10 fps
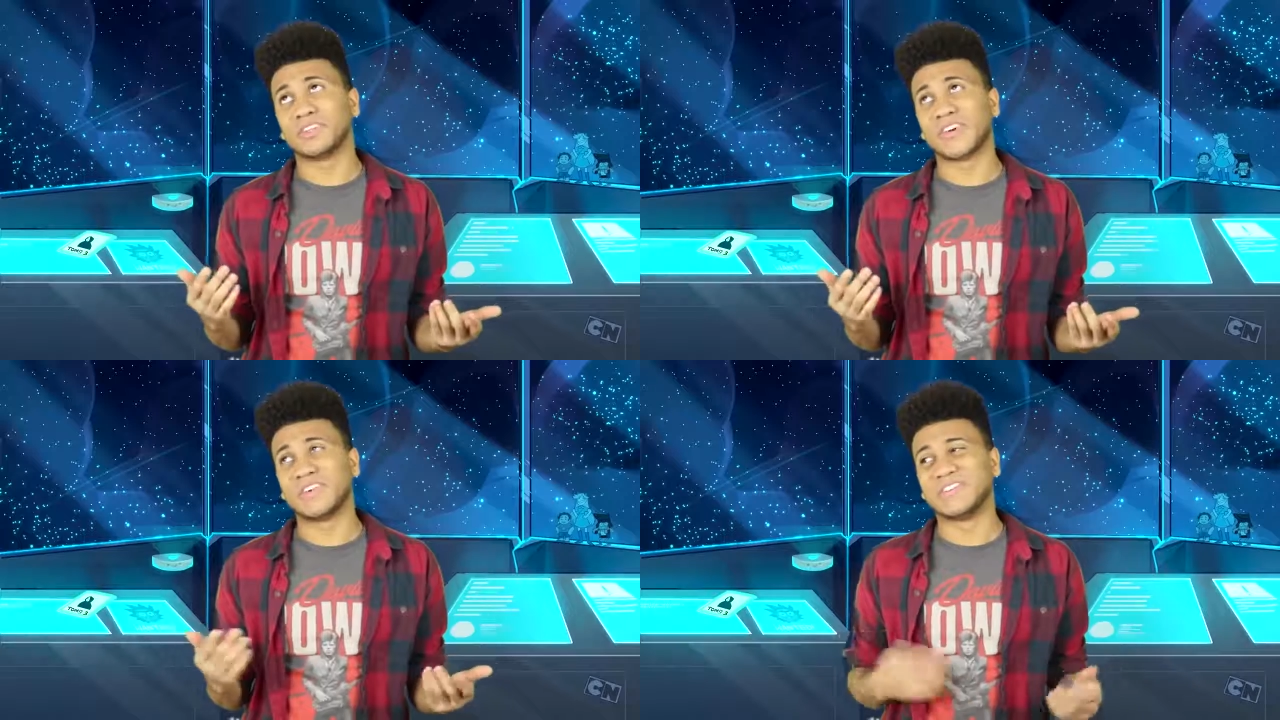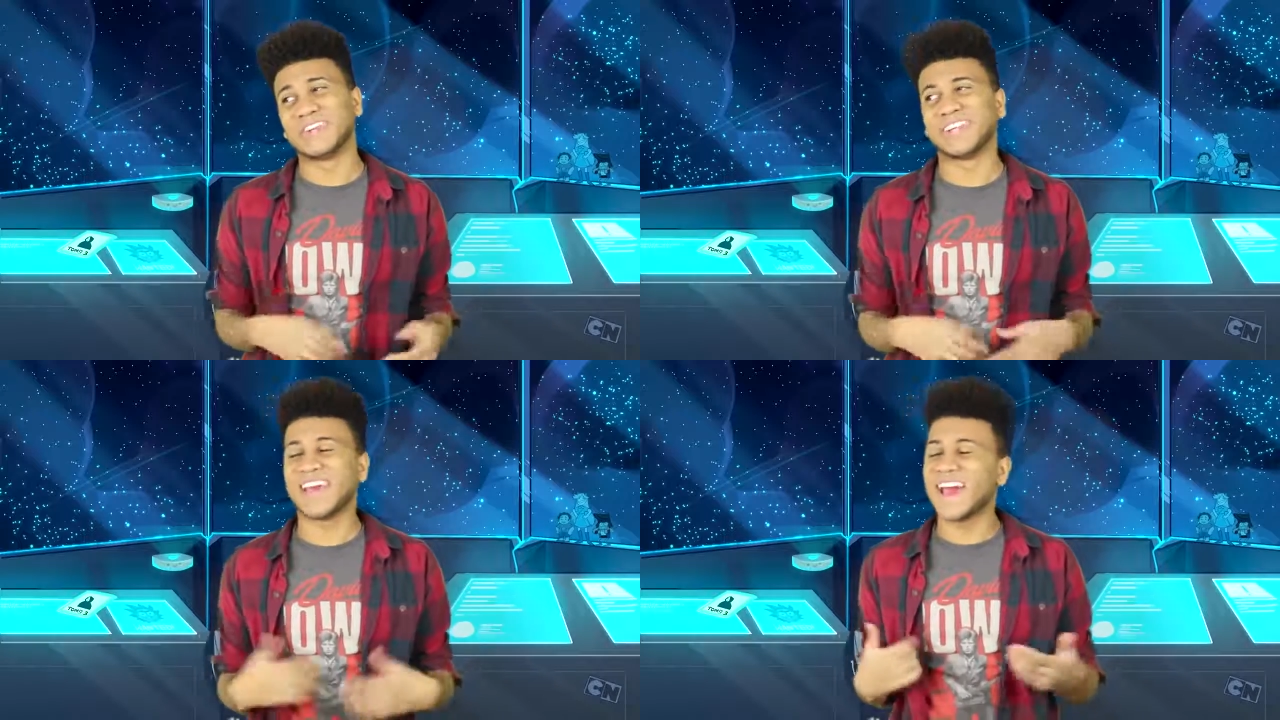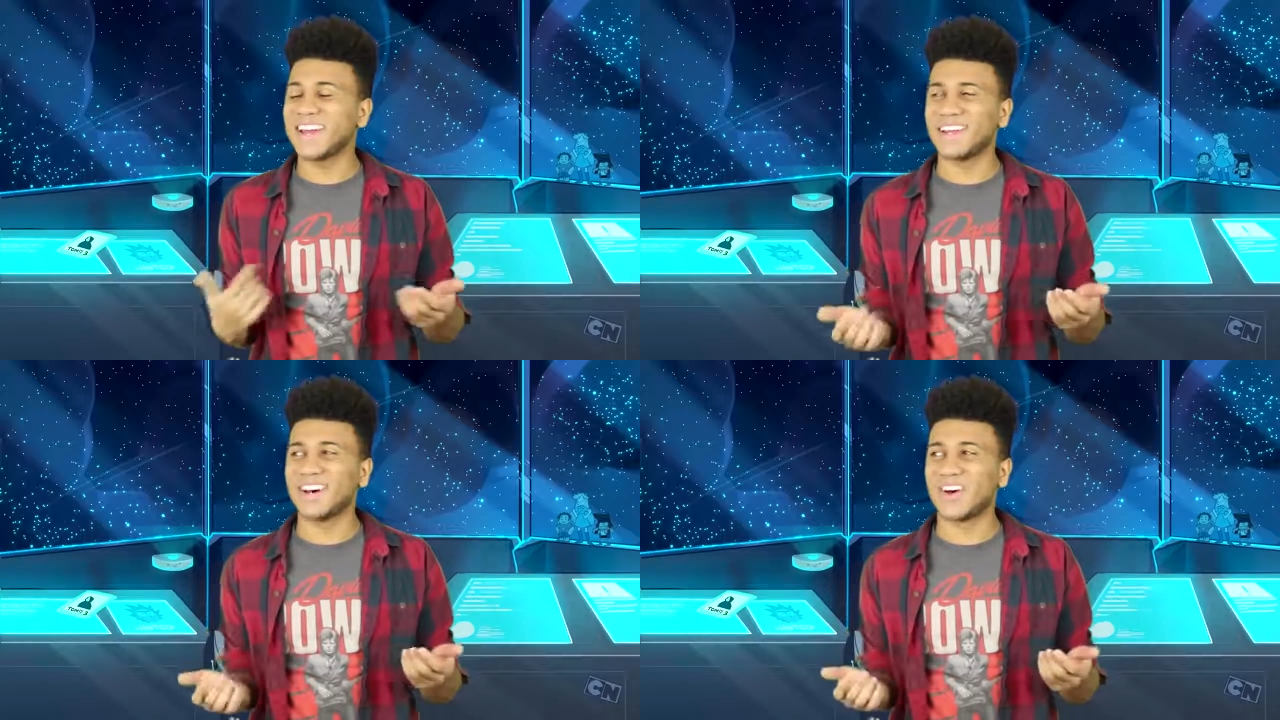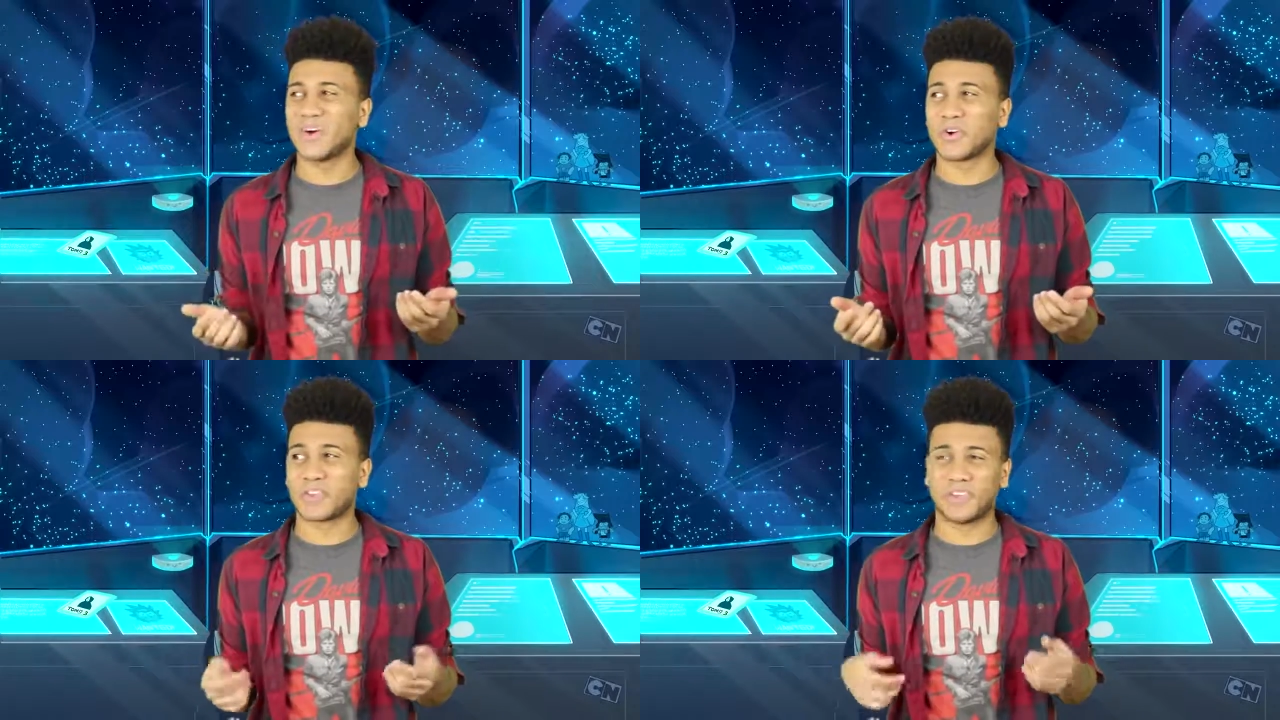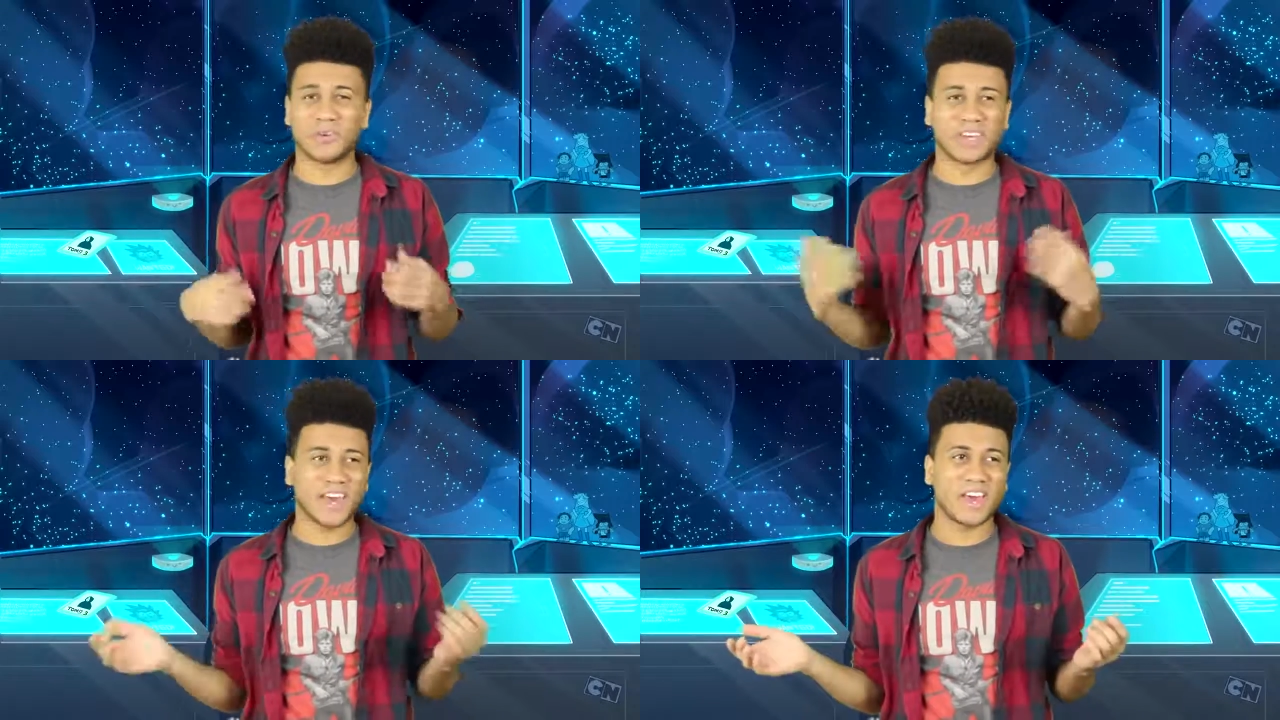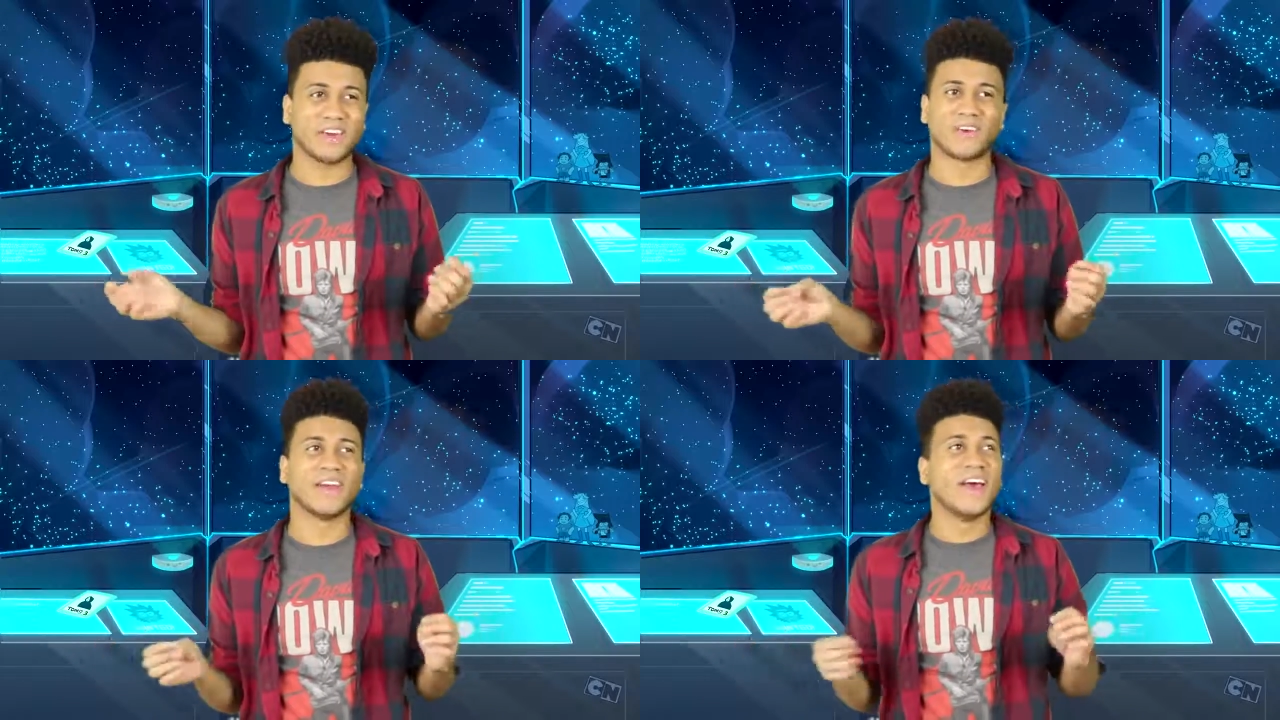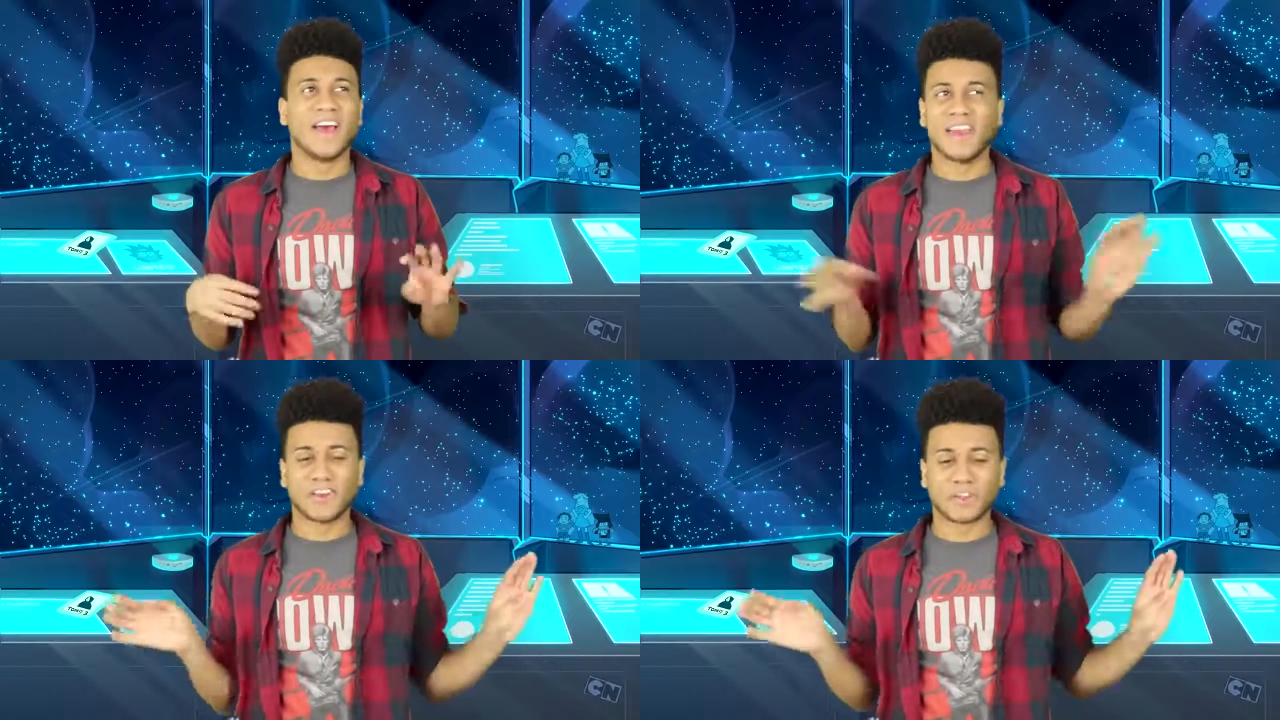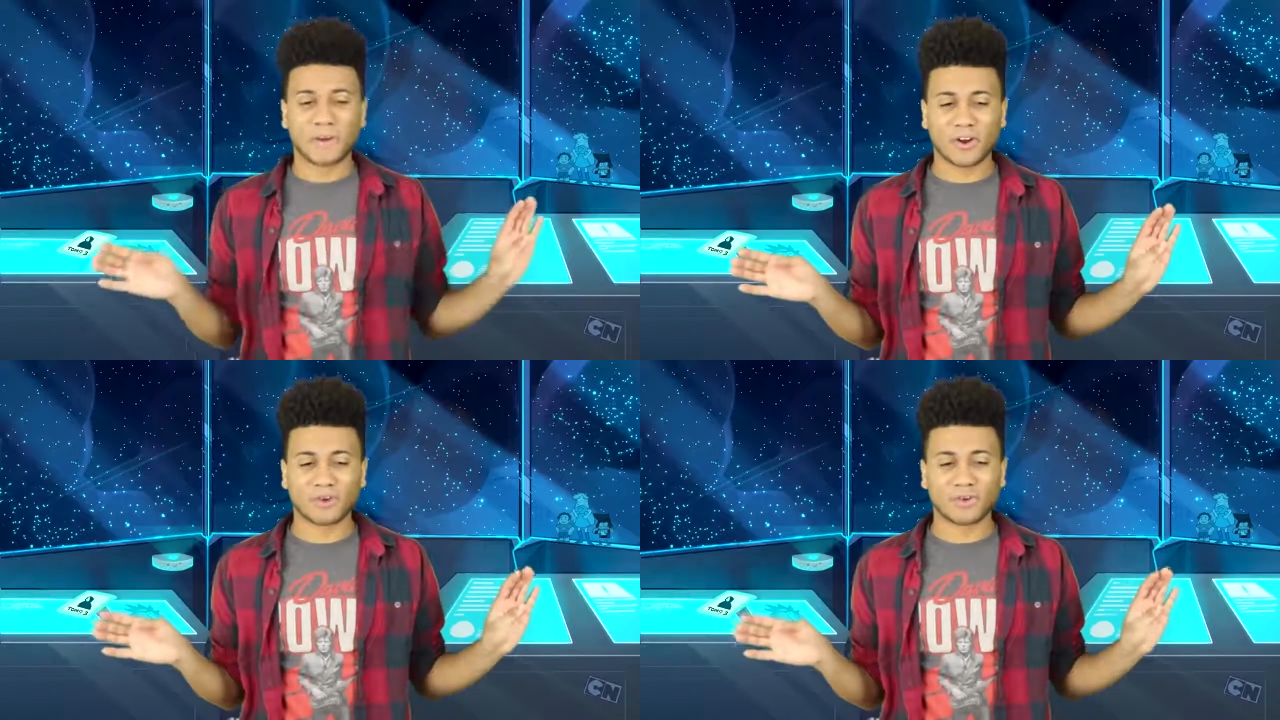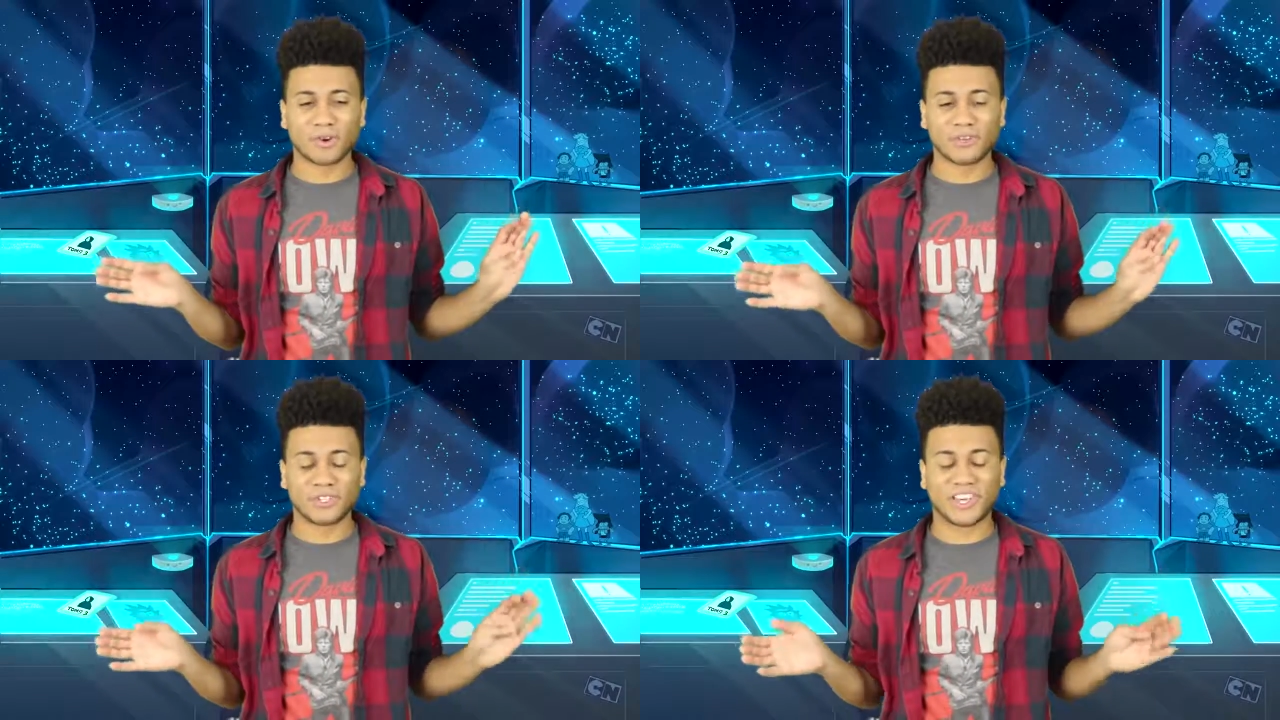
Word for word: so if you're in Canada or the UK or any other part of the world,